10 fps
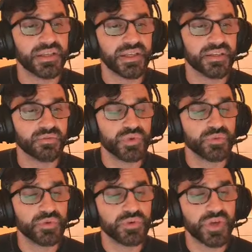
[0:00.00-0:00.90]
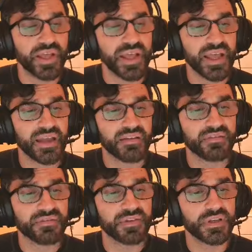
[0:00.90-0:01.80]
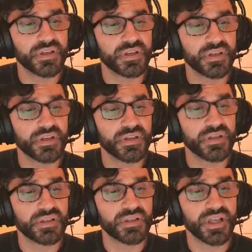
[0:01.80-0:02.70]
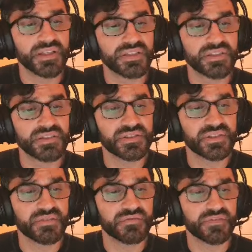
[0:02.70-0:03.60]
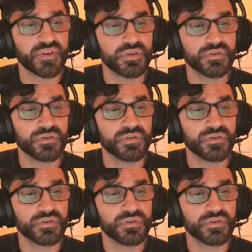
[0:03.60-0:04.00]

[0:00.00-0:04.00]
and we will have license info